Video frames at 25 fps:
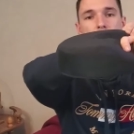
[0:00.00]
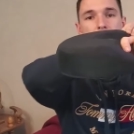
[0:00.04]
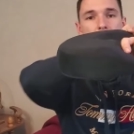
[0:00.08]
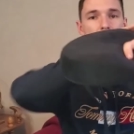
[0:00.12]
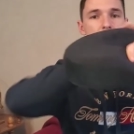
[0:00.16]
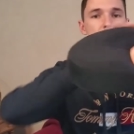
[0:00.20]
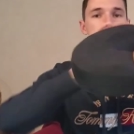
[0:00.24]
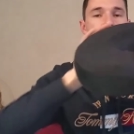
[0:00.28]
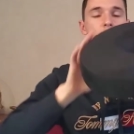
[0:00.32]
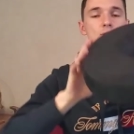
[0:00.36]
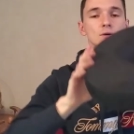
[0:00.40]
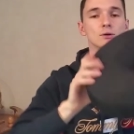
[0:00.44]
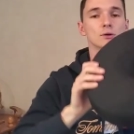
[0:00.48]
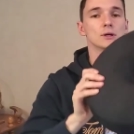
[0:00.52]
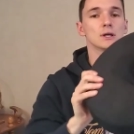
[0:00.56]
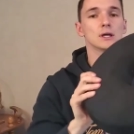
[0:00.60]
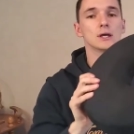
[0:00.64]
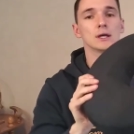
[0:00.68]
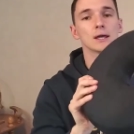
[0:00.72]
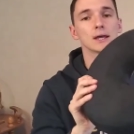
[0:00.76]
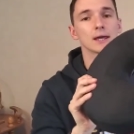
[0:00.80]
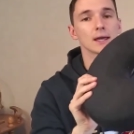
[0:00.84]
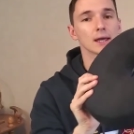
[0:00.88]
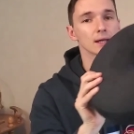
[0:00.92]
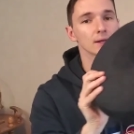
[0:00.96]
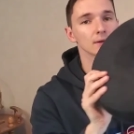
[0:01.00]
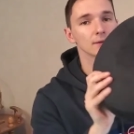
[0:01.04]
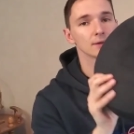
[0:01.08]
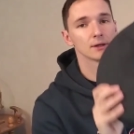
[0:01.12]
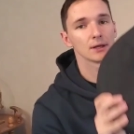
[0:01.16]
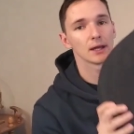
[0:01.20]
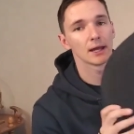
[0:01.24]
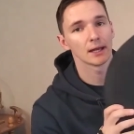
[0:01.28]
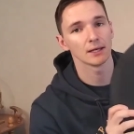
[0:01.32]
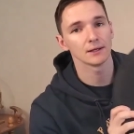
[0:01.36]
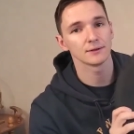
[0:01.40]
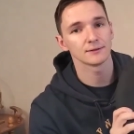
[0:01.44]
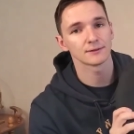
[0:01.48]
Yeah. So again,
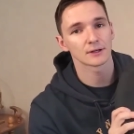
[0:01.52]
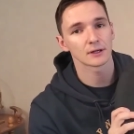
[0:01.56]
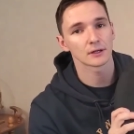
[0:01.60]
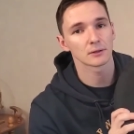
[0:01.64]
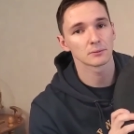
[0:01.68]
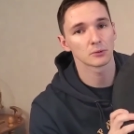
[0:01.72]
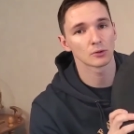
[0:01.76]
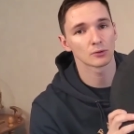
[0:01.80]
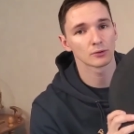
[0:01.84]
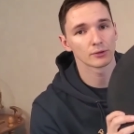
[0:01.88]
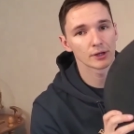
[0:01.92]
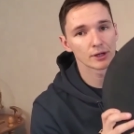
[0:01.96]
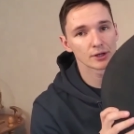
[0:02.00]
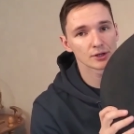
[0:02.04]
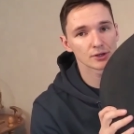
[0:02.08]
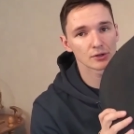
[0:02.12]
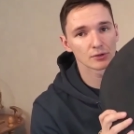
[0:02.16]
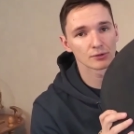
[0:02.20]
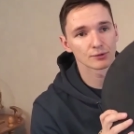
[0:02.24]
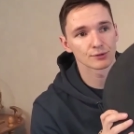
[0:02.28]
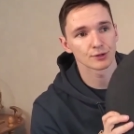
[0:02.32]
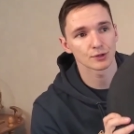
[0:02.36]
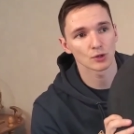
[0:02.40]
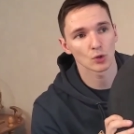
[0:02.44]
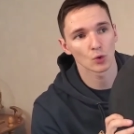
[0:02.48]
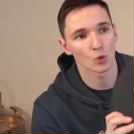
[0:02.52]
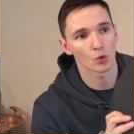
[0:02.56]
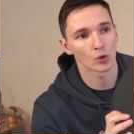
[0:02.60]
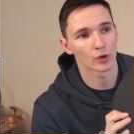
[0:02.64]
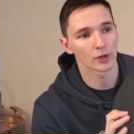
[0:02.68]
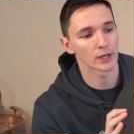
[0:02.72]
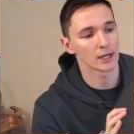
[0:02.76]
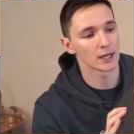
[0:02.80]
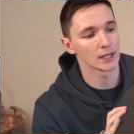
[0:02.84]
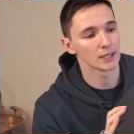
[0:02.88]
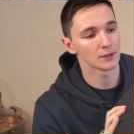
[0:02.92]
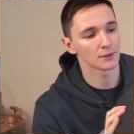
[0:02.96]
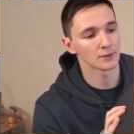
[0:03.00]
any tailbone issues
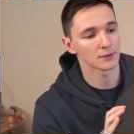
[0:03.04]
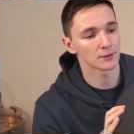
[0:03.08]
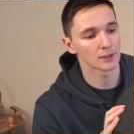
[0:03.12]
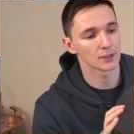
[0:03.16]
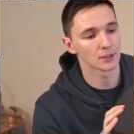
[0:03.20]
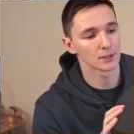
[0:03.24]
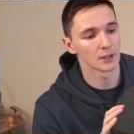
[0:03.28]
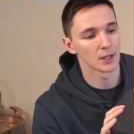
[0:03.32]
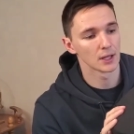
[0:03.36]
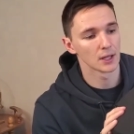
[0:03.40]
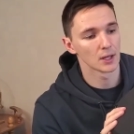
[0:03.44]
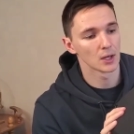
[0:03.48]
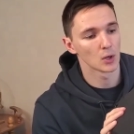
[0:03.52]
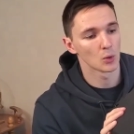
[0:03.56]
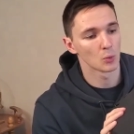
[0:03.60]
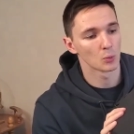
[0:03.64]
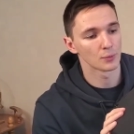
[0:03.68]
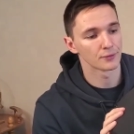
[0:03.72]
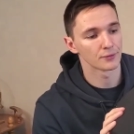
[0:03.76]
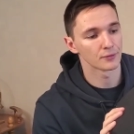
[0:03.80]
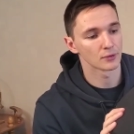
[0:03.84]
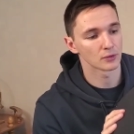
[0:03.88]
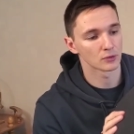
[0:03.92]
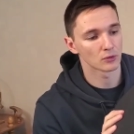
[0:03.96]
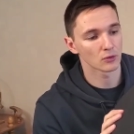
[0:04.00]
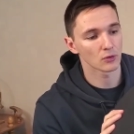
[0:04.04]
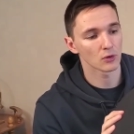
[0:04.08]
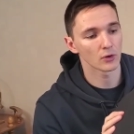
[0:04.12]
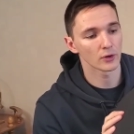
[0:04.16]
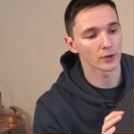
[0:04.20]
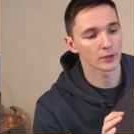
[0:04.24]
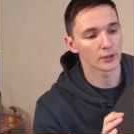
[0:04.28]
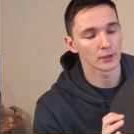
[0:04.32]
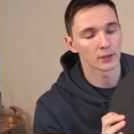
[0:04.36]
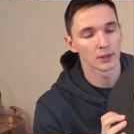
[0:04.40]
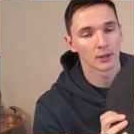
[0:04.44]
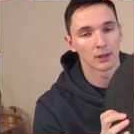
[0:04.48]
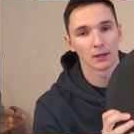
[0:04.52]
or anything with your
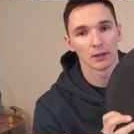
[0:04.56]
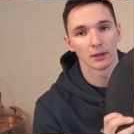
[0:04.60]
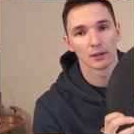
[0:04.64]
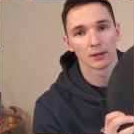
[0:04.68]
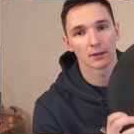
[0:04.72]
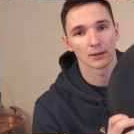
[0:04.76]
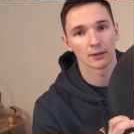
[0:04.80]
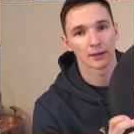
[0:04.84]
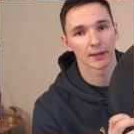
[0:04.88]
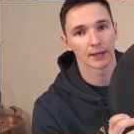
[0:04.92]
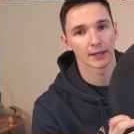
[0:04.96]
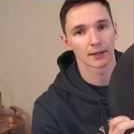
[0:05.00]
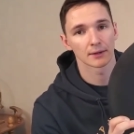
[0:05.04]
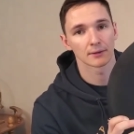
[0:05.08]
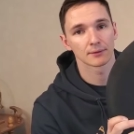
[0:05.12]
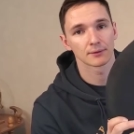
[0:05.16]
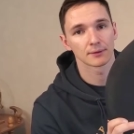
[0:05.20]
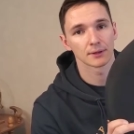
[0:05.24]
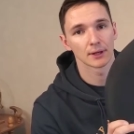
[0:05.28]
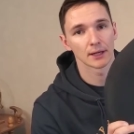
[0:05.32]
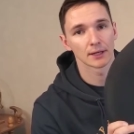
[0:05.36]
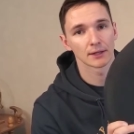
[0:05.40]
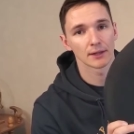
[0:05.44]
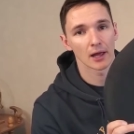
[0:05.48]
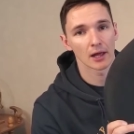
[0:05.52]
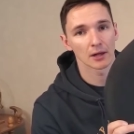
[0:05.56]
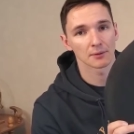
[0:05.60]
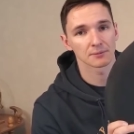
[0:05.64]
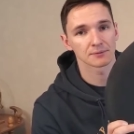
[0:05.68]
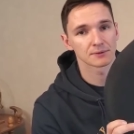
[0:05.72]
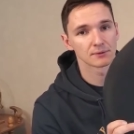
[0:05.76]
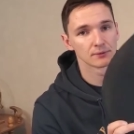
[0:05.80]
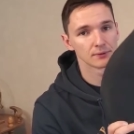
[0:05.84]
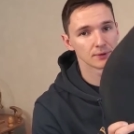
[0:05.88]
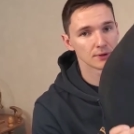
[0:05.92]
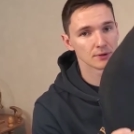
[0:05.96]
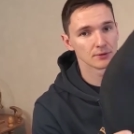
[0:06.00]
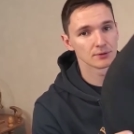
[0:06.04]
groin, like it helps
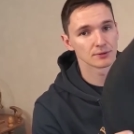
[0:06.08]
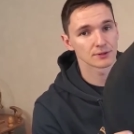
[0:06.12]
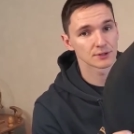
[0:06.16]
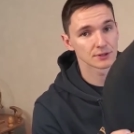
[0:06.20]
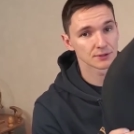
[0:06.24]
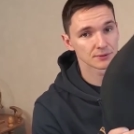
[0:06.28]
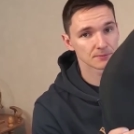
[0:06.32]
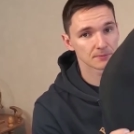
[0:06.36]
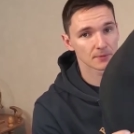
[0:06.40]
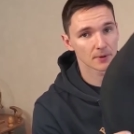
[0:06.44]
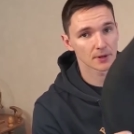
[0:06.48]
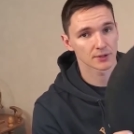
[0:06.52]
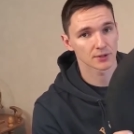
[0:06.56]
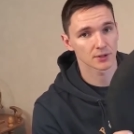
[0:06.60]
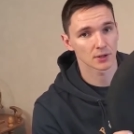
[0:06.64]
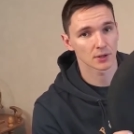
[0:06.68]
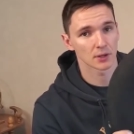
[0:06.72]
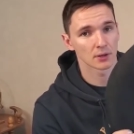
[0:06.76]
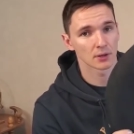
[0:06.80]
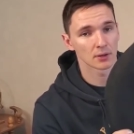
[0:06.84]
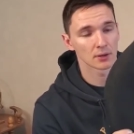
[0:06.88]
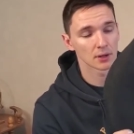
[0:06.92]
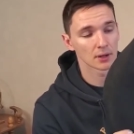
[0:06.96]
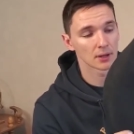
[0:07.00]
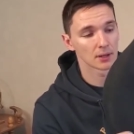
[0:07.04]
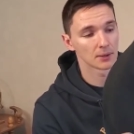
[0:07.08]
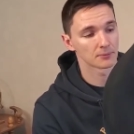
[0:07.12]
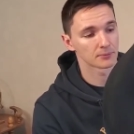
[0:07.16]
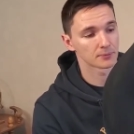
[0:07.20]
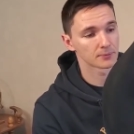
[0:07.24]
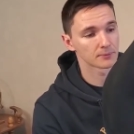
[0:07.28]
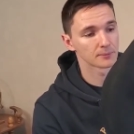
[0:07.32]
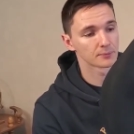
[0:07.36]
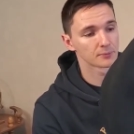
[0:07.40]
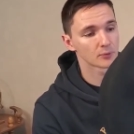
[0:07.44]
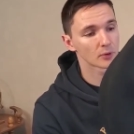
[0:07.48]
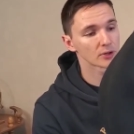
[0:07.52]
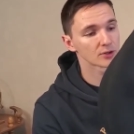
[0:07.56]
to reduce this pressure uh,
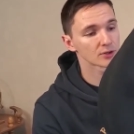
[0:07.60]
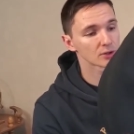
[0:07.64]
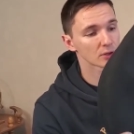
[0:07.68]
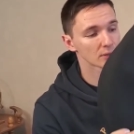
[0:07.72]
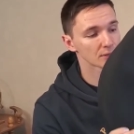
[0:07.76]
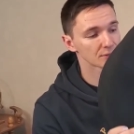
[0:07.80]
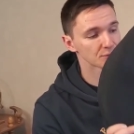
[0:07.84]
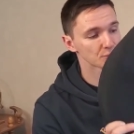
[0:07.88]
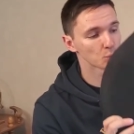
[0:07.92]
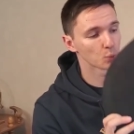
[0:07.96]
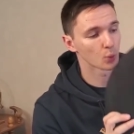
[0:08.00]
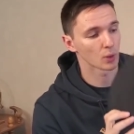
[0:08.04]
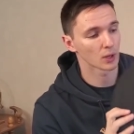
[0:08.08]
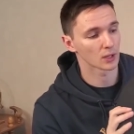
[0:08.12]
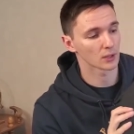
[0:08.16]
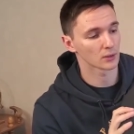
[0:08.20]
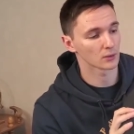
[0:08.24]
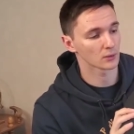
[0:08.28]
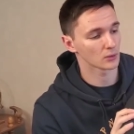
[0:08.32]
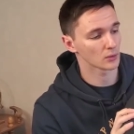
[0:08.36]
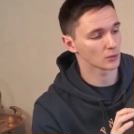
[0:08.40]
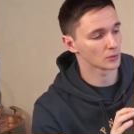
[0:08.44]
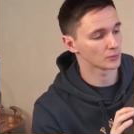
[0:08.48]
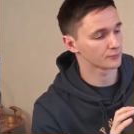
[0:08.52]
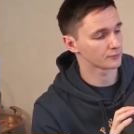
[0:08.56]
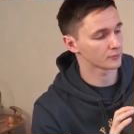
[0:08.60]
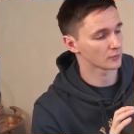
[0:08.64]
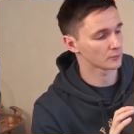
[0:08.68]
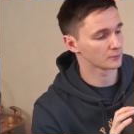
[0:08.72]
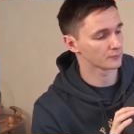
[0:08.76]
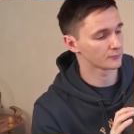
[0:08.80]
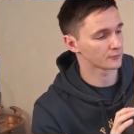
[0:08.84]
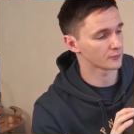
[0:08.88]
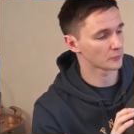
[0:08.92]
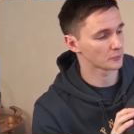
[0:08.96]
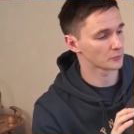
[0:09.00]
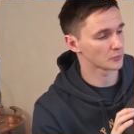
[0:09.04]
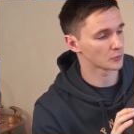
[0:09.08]
pressure as well uh, from
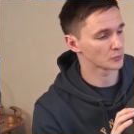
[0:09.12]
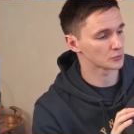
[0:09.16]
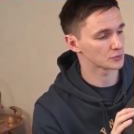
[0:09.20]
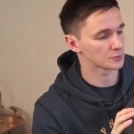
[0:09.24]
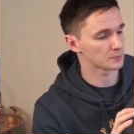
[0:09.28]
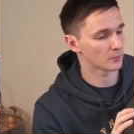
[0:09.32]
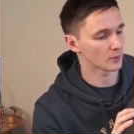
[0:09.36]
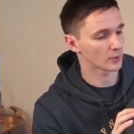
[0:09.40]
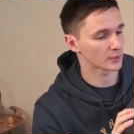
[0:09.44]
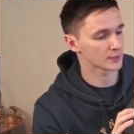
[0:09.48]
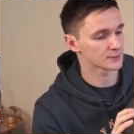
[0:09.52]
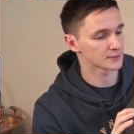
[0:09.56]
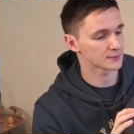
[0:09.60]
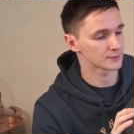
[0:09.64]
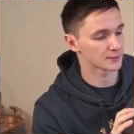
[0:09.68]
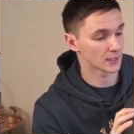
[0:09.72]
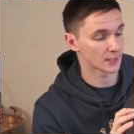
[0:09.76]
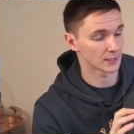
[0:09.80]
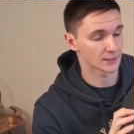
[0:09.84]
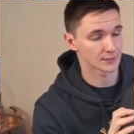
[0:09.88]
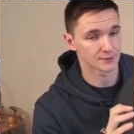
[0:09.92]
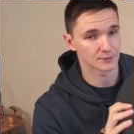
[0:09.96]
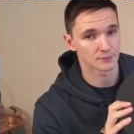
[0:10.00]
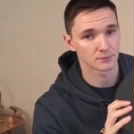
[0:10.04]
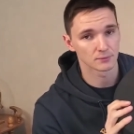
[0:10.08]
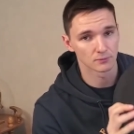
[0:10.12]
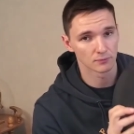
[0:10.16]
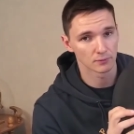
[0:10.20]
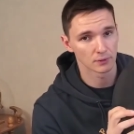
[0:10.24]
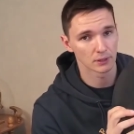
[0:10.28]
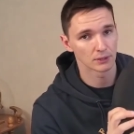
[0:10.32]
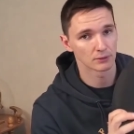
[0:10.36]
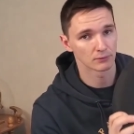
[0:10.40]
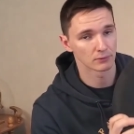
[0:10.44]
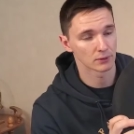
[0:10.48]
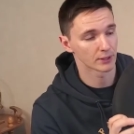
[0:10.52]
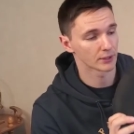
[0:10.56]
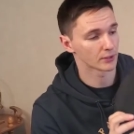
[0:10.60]
from those parts that is
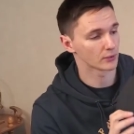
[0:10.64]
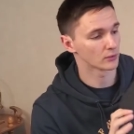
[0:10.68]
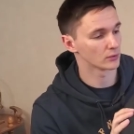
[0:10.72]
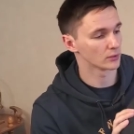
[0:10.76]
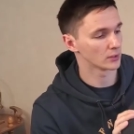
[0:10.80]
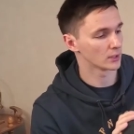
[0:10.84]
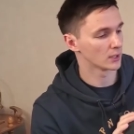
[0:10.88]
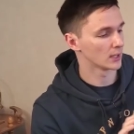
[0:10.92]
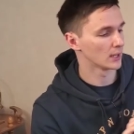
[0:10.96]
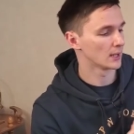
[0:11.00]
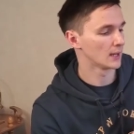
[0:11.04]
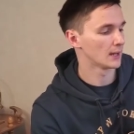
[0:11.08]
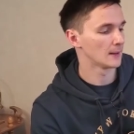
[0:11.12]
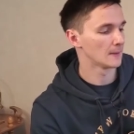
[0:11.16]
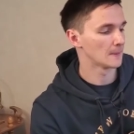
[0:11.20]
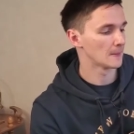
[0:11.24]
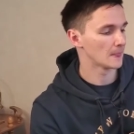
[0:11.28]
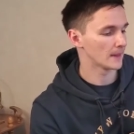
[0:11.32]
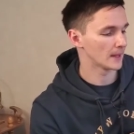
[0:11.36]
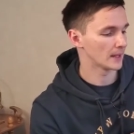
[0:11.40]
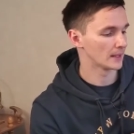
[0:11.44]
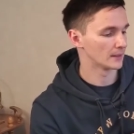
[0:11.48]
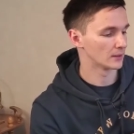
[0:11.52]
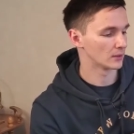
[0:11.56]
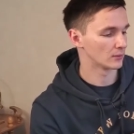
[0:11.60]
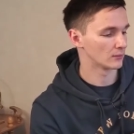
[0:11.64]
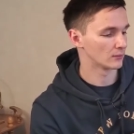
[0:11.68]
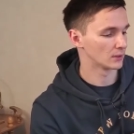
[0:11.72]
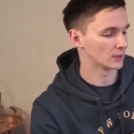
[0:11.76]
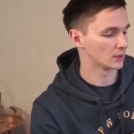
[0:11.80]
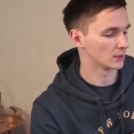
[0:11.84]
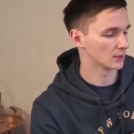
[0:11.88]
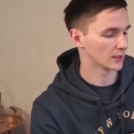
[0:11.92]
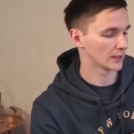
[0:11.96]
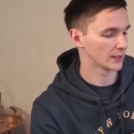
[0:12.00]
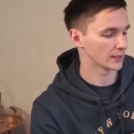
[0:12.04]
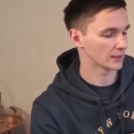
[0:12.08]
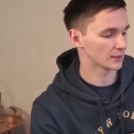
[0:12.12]
really really good and I really
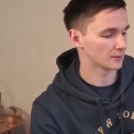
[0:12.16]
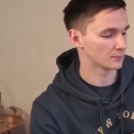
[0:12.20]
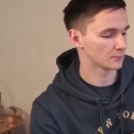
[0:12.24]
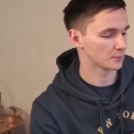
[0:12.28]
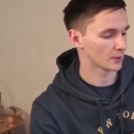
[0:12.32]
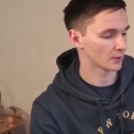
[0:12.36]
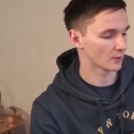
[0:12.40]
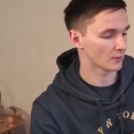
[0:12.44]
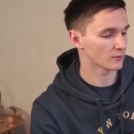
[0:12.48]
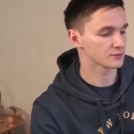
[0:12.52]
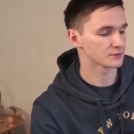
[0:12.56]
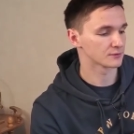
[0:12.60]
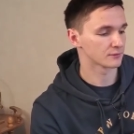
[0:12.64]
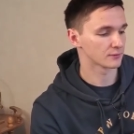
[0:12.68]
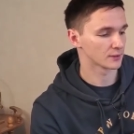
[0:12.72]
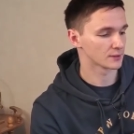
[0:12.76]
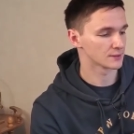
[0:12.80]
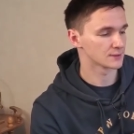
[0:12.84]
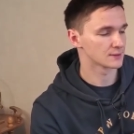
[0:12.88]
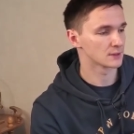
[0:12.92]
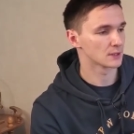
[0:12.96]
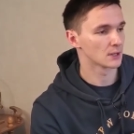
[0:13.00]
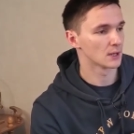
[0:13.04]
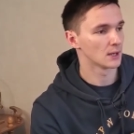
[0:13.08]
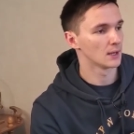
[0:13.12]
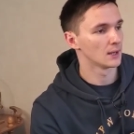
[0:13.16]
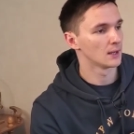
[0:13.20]
like it because of this